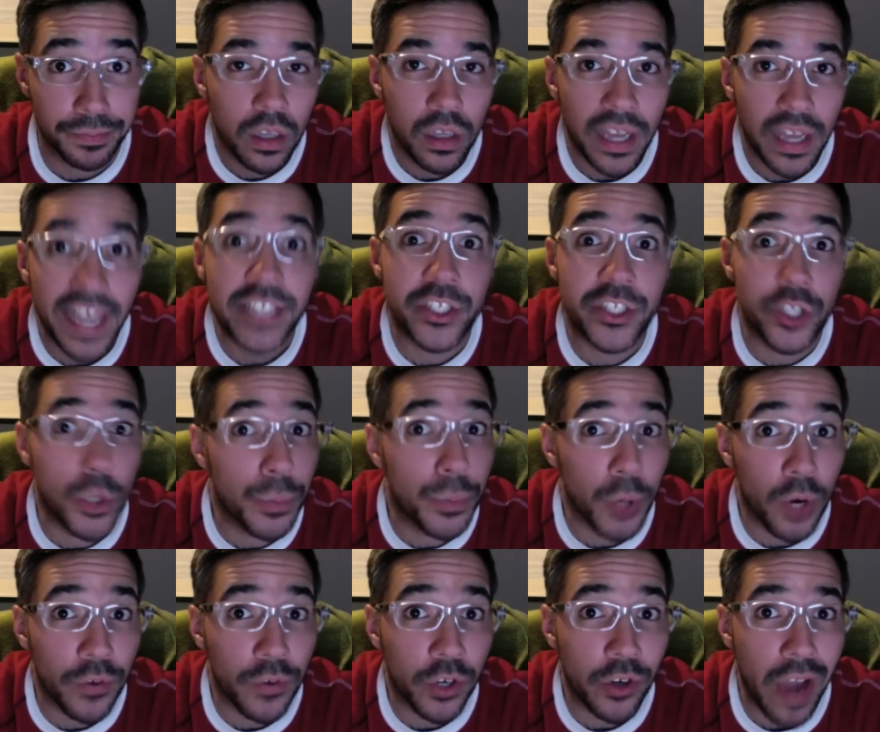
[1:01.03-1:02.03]
It's super
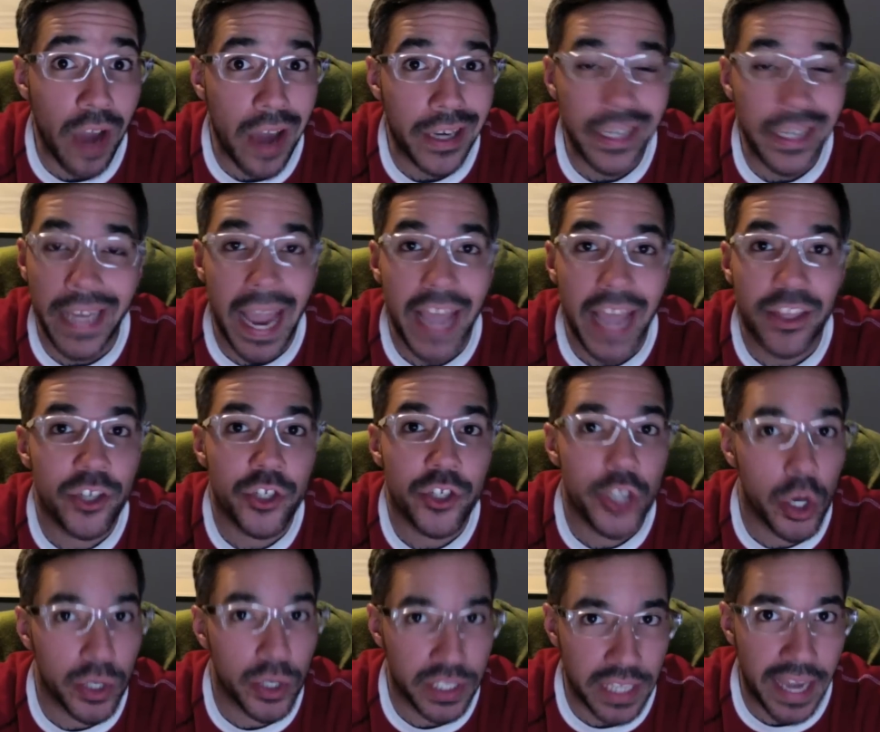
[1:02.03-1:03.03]
overcrowded and there's
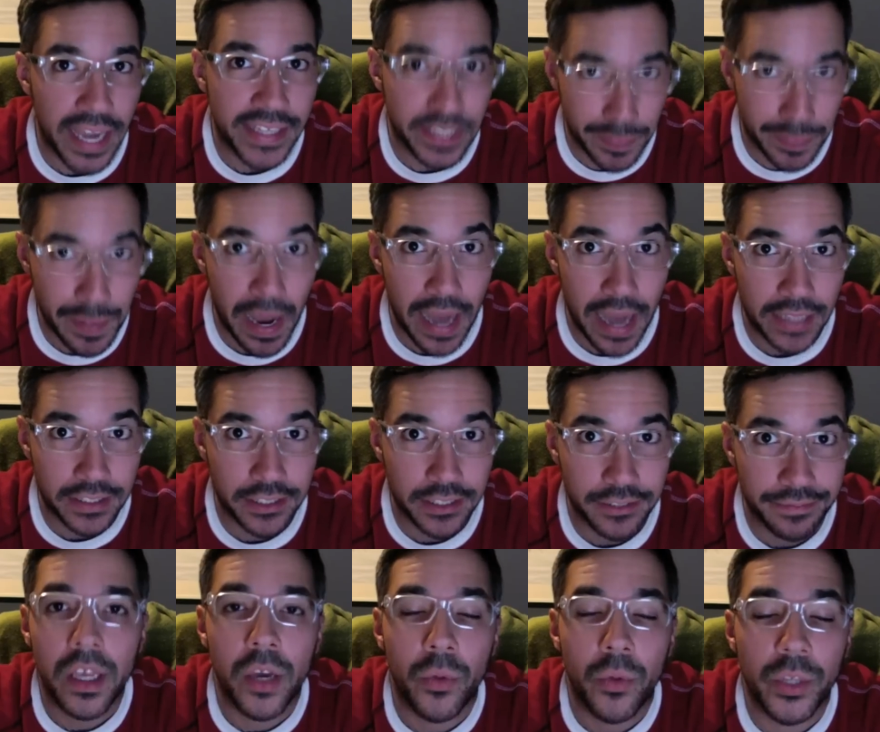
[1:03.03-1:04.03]
no assigned spots,
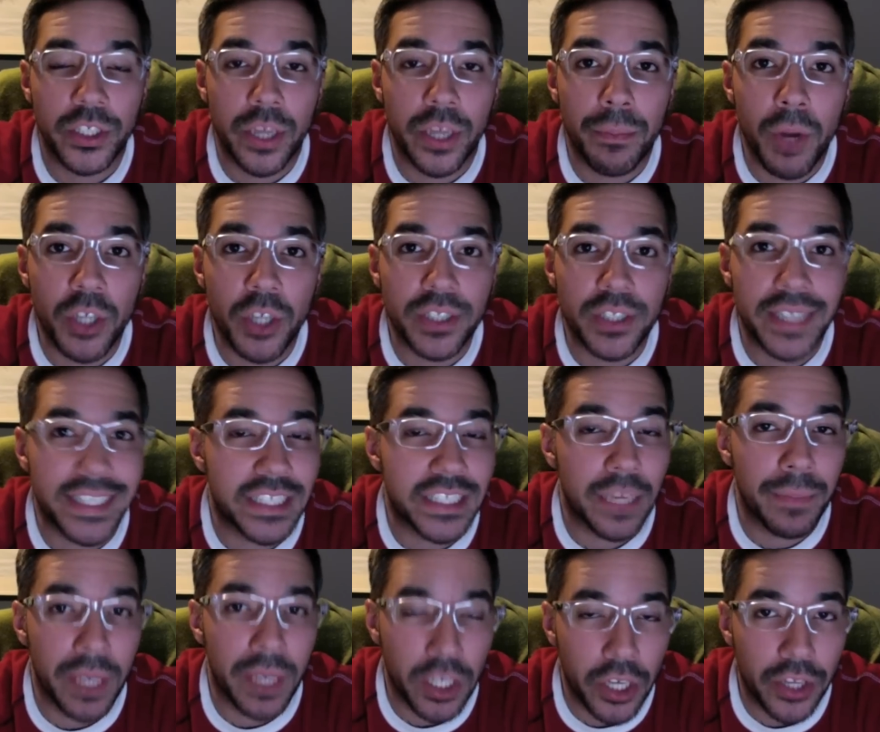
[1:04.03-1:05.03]
which on most nights can
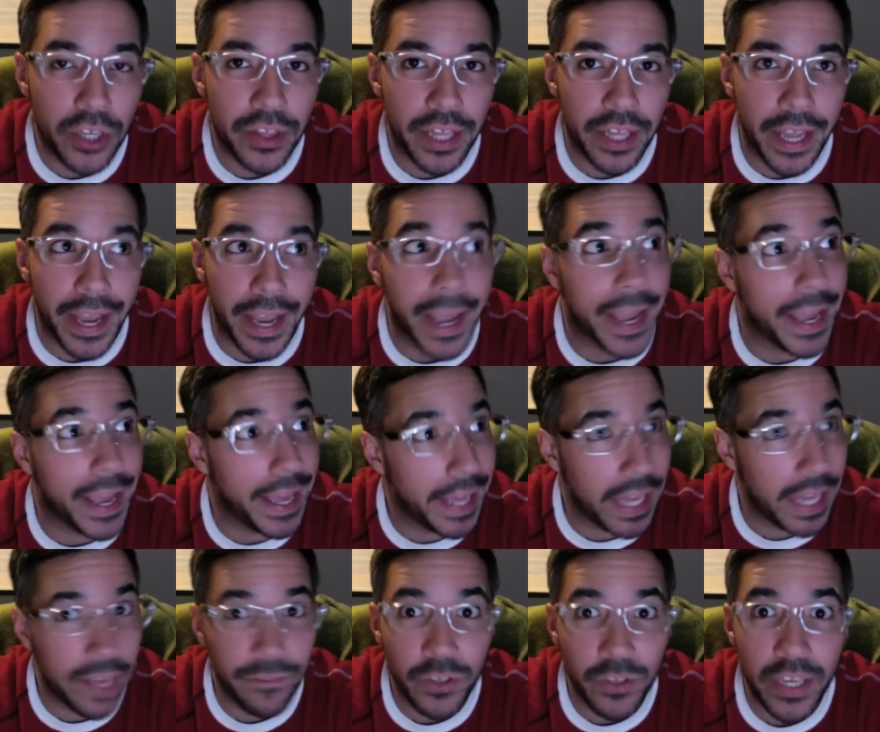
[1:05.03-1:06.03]
be a good thing
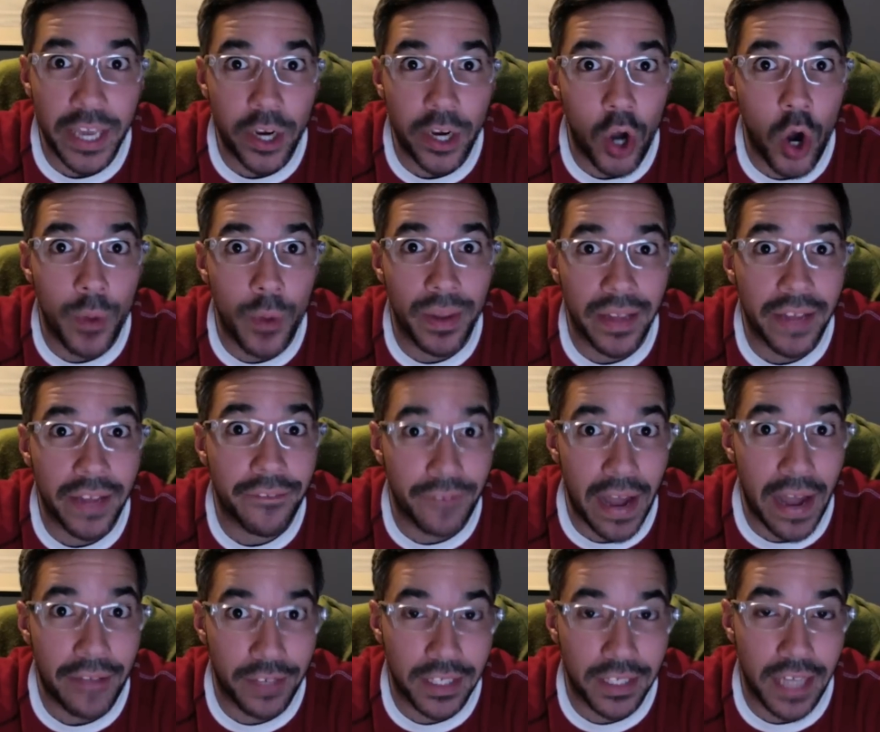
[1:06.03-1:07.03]
if you get home at like
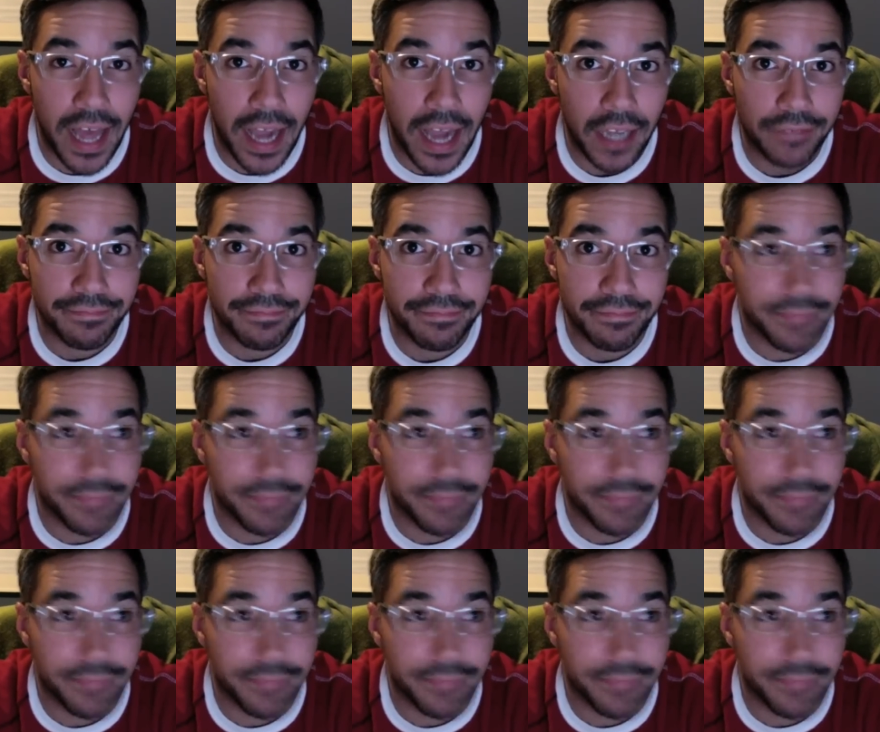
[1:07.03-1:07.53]
5 o'clock.